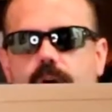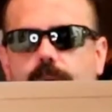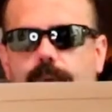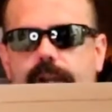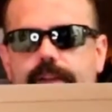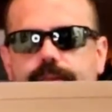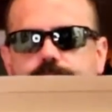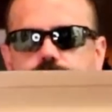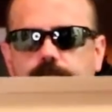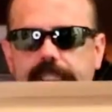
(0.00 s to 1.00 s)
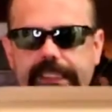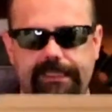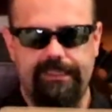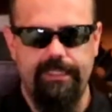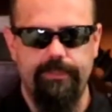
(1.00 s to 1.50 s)
already fully
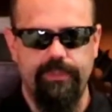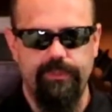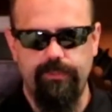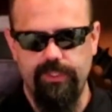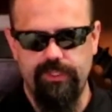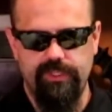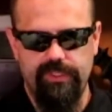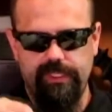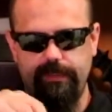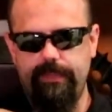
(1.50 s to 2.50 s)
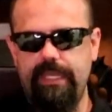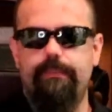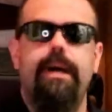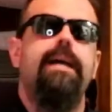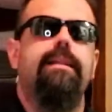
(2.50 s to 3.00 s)
assembled, which is going to
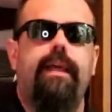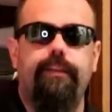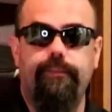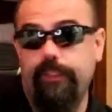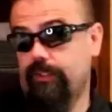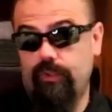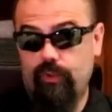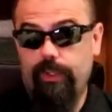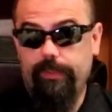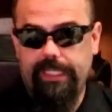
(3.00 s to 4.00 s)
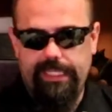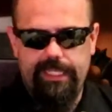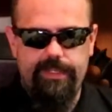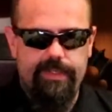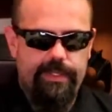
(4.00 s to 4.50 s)
make my life extremely
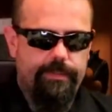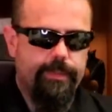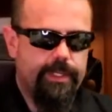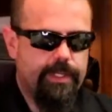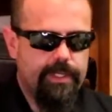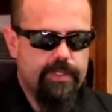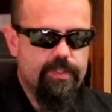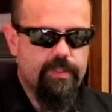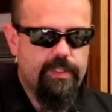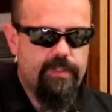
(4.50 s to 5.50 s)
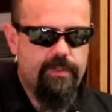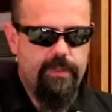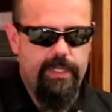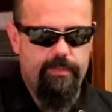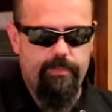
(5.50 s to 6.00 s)
easy. So let's
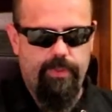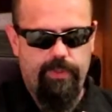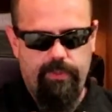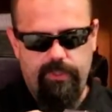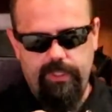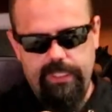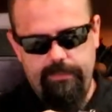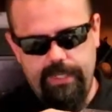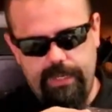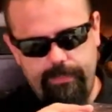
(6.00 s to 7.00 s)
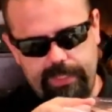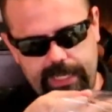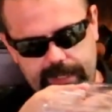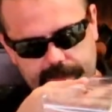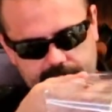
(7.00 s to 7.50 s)
go ahead and pull him up and
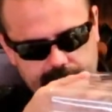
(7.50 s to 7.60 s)
out